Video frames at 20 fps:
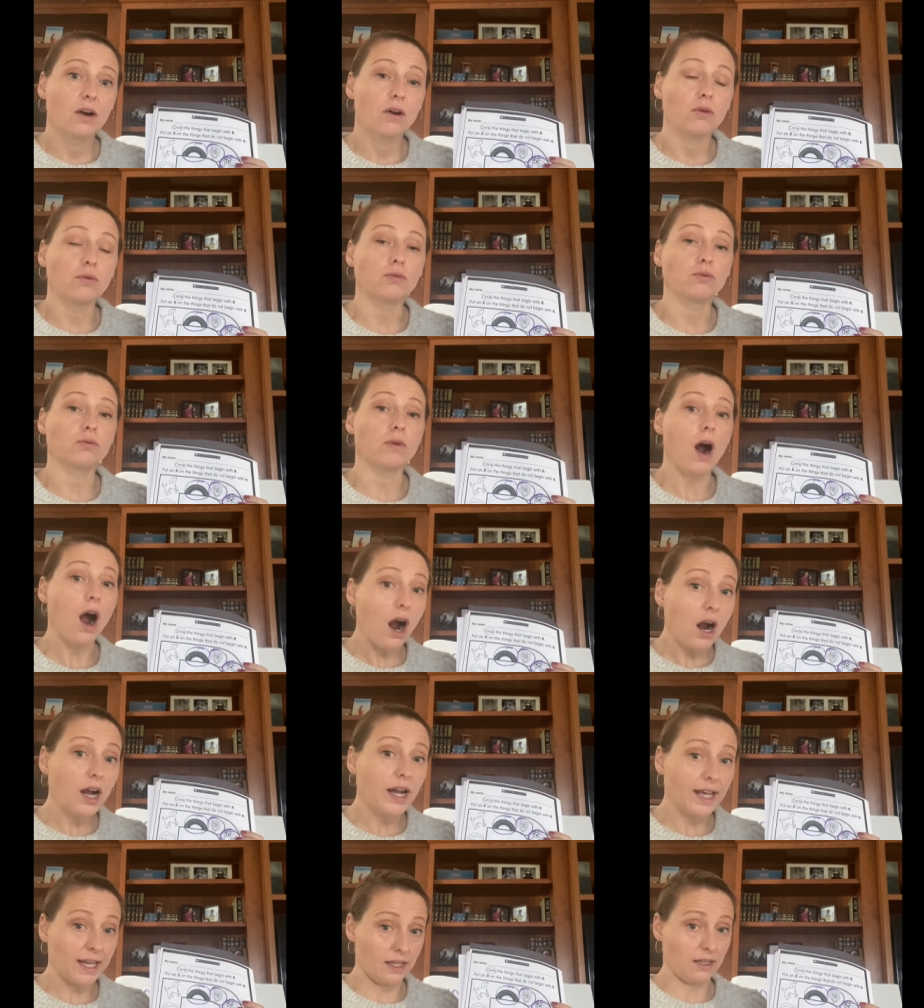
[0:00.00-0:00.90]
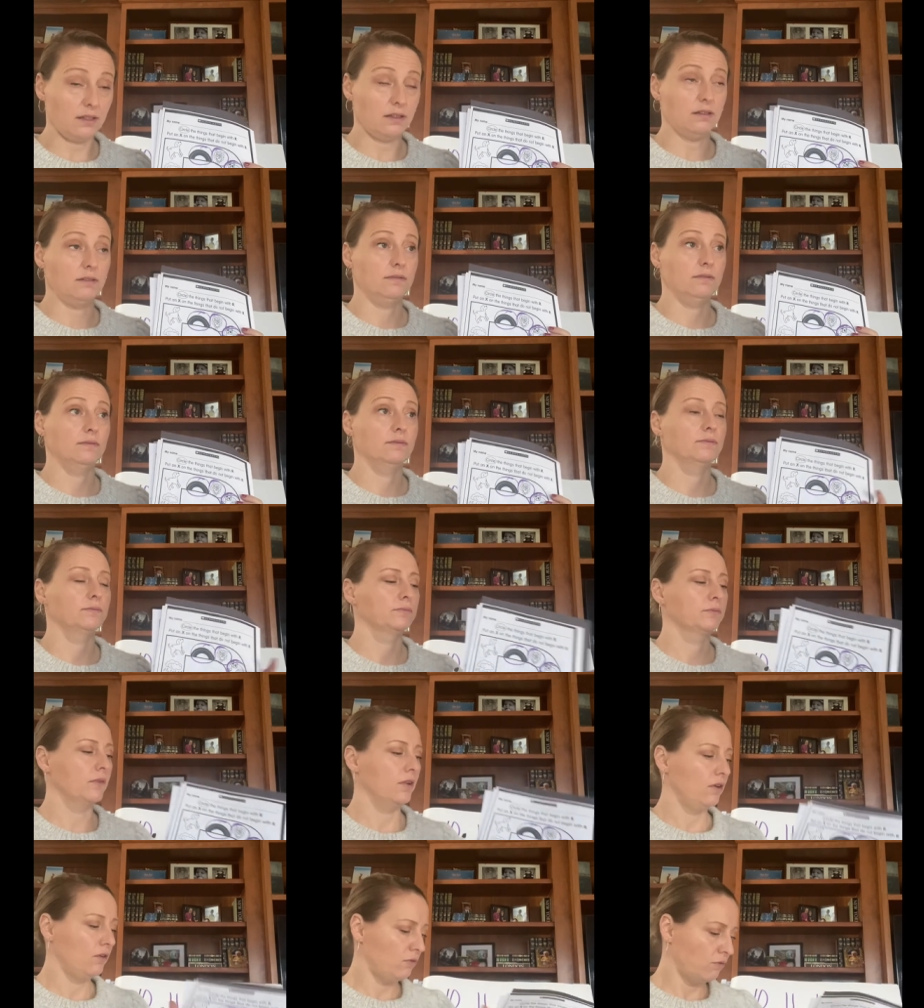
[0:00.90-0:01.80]
Rocket.
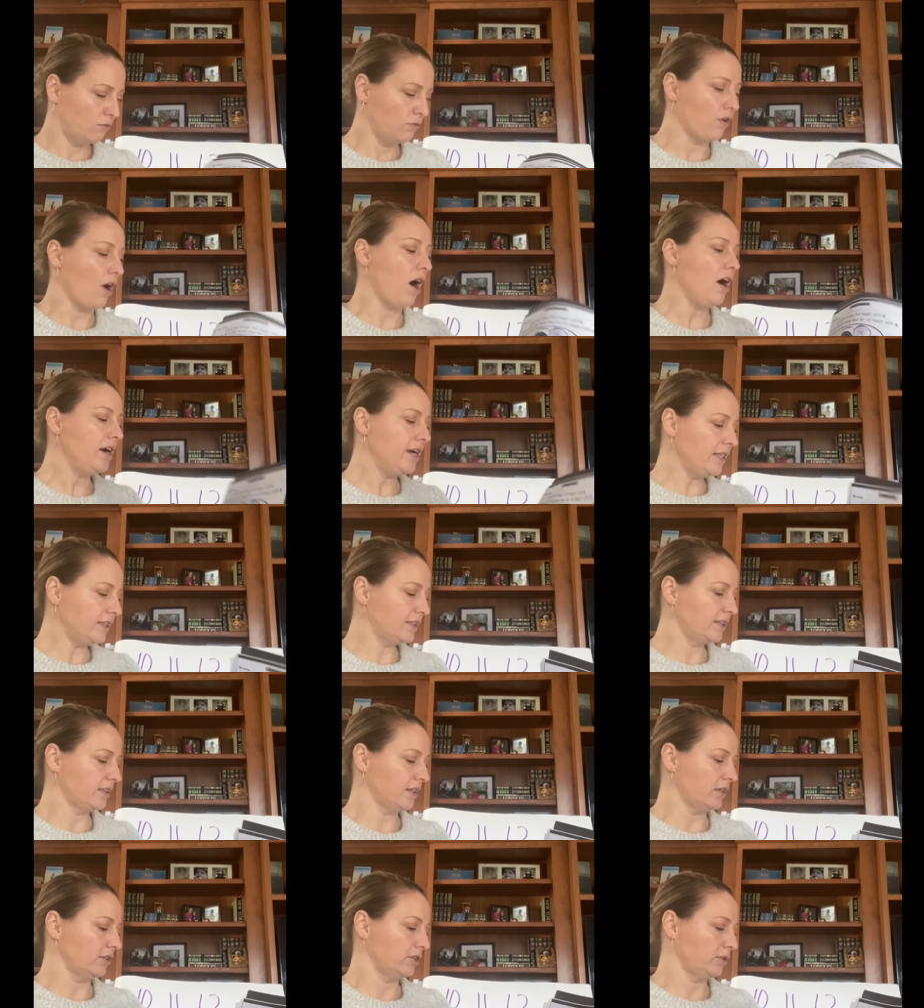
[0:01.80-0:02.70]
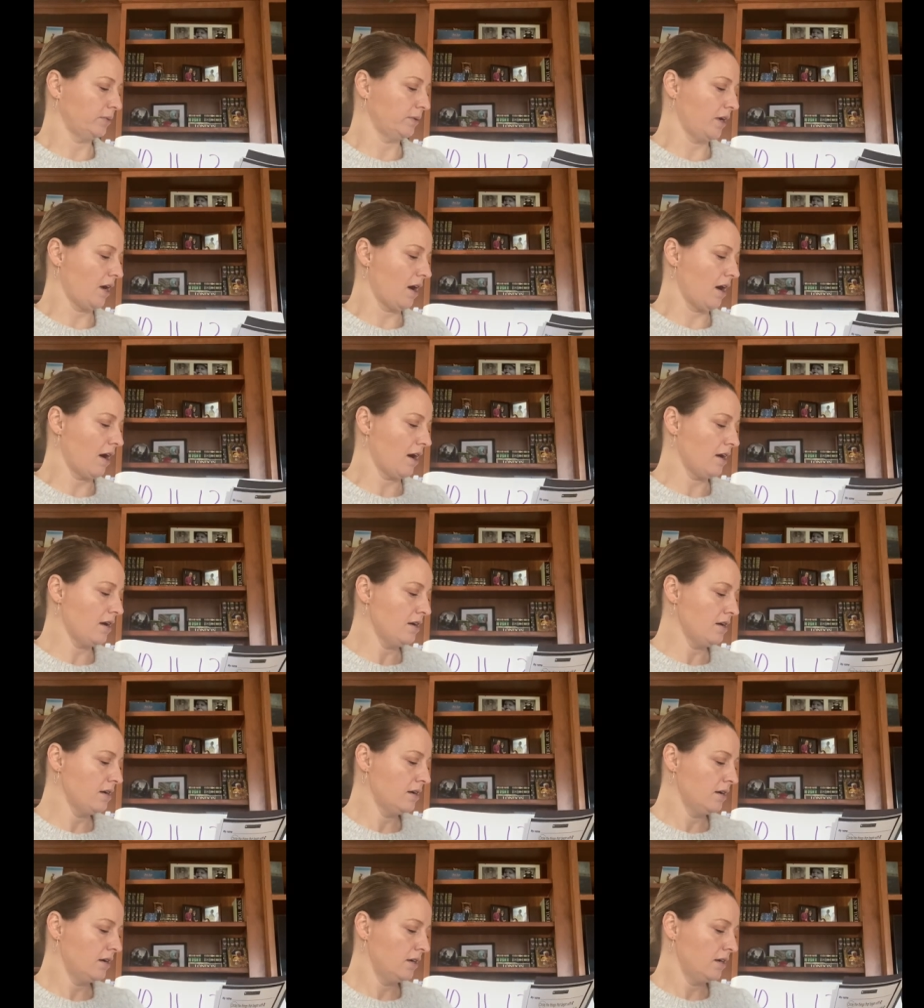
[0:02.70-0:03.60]
Rocket starts with R.
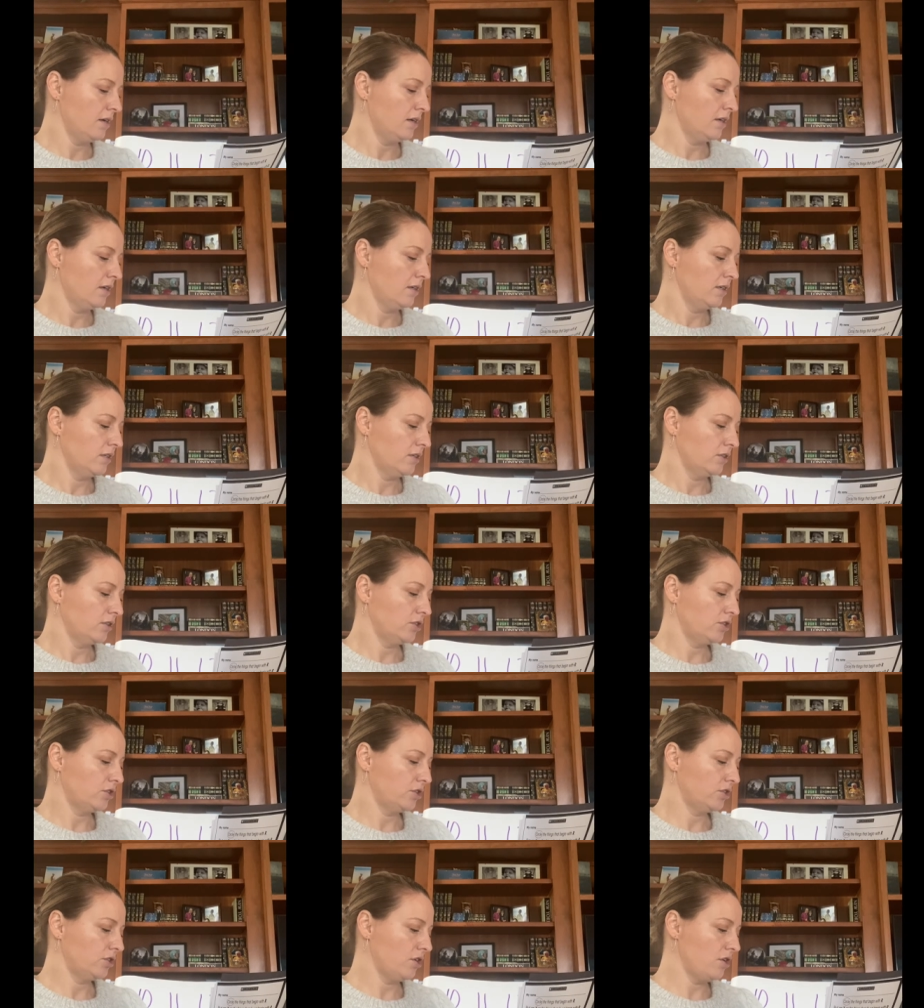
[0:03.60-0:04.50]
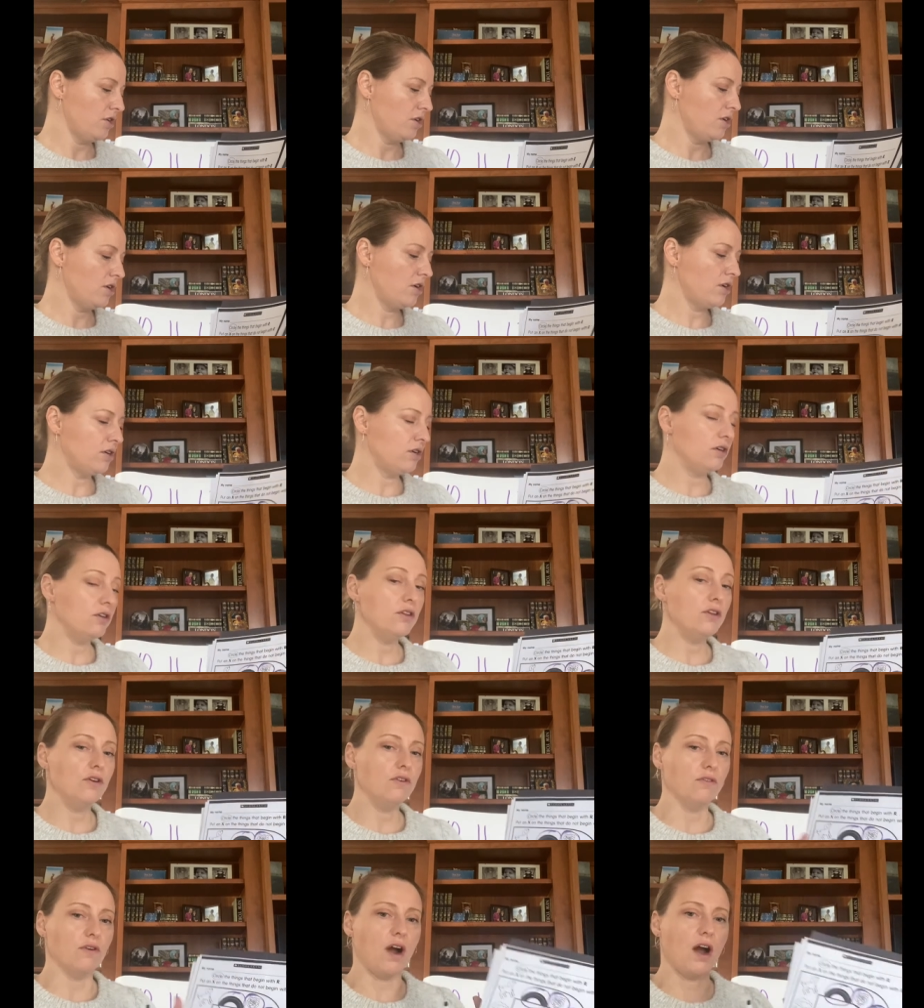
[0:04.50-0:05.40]
Circle
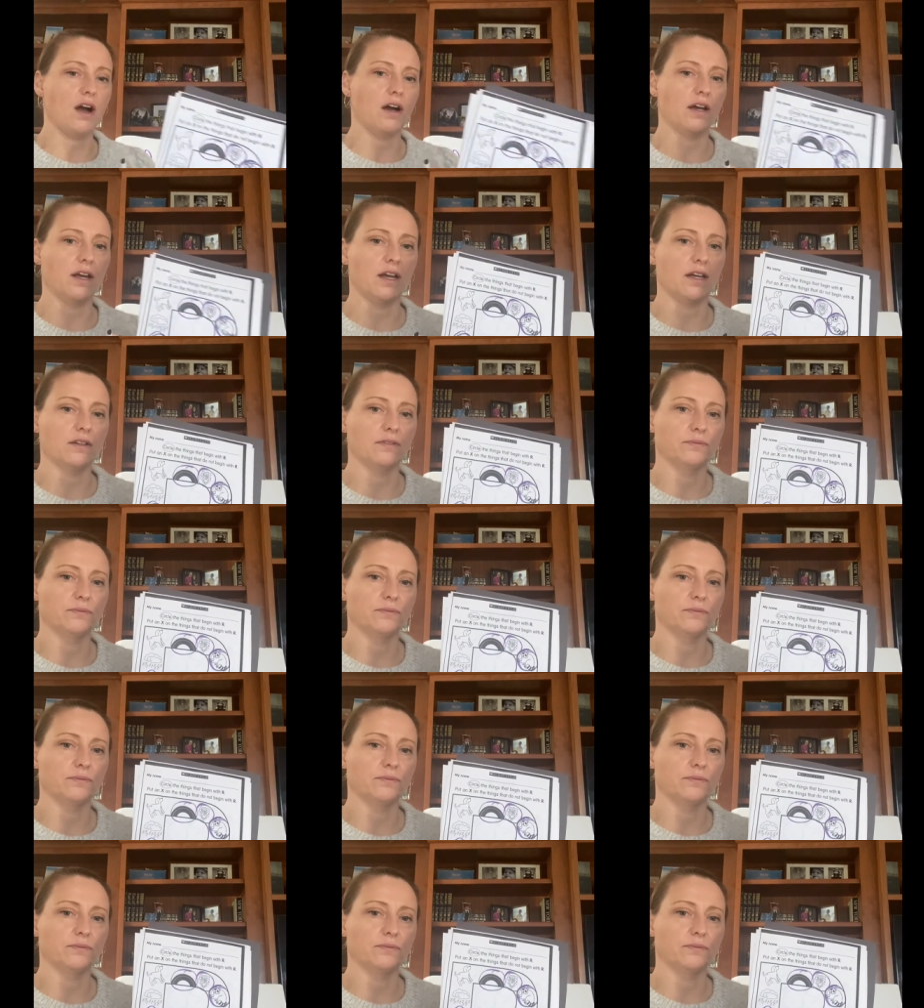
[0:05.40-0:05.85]
the rocket.